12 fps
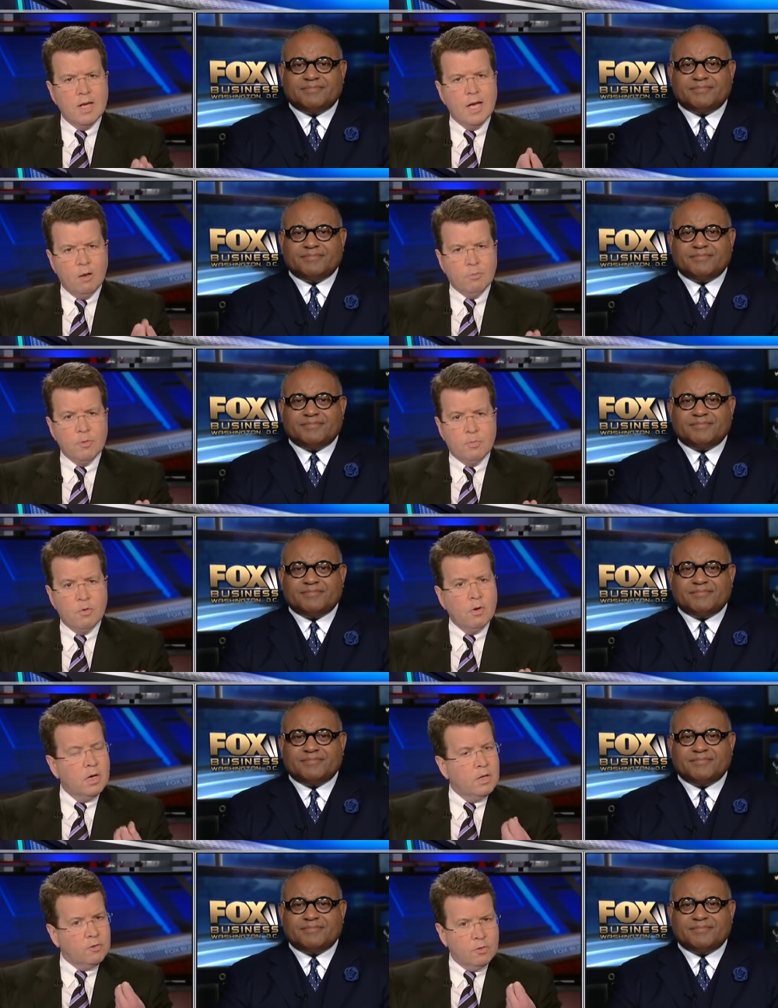Speaker 1: to help the
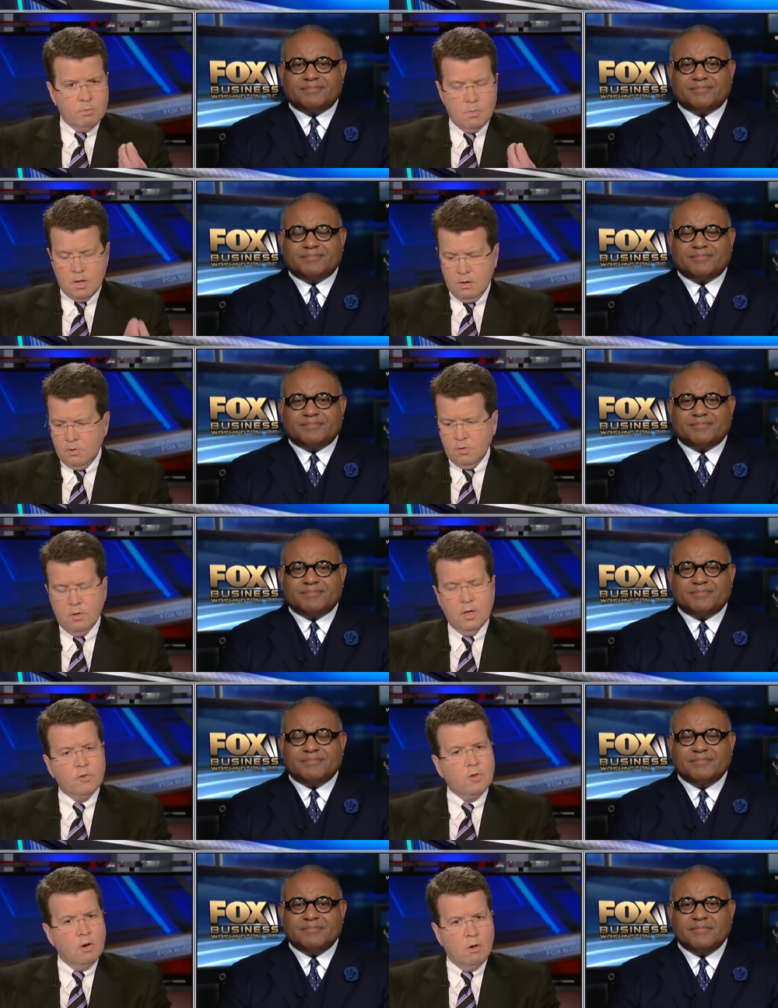poor, and it's a
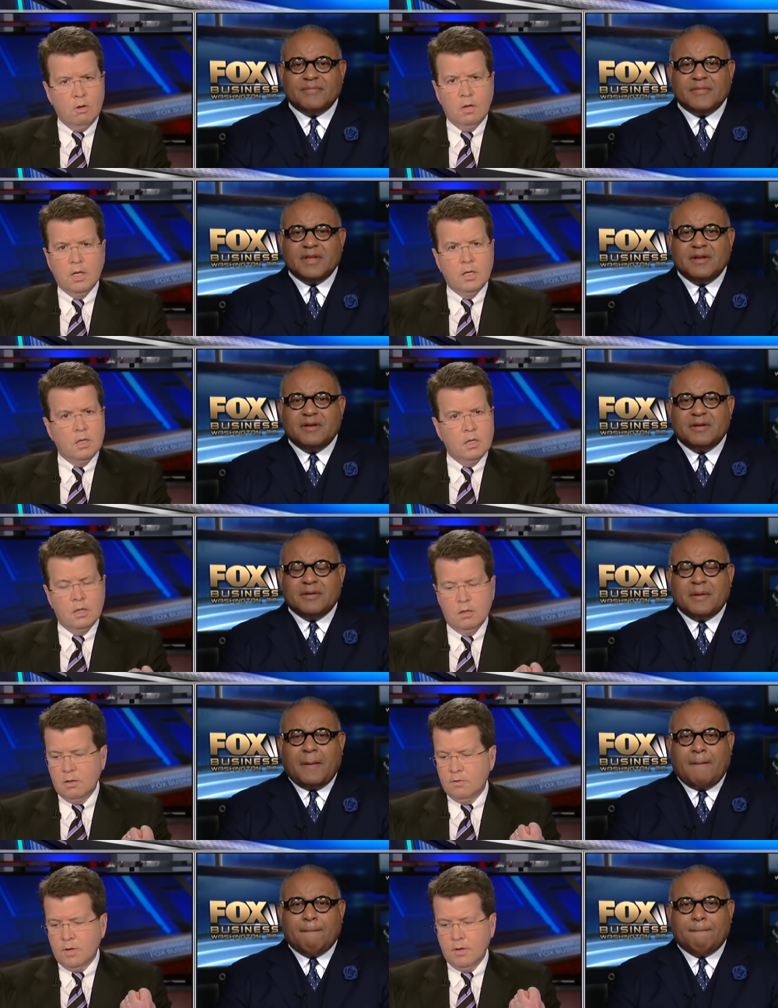meritorious goal and a, and
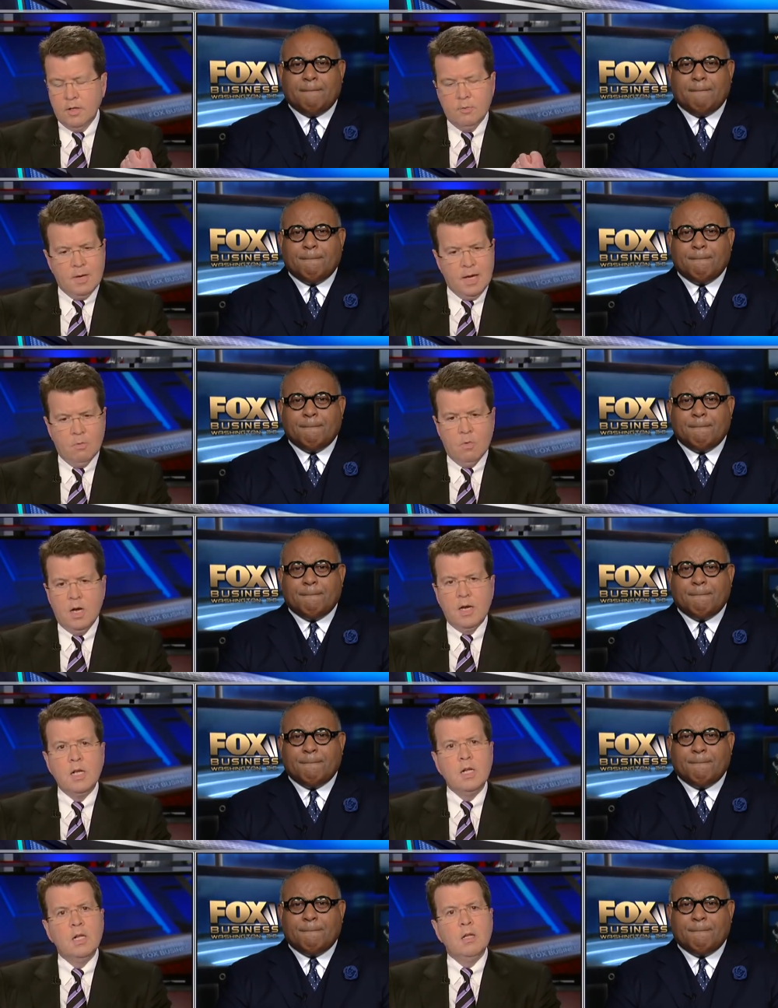a very humane one,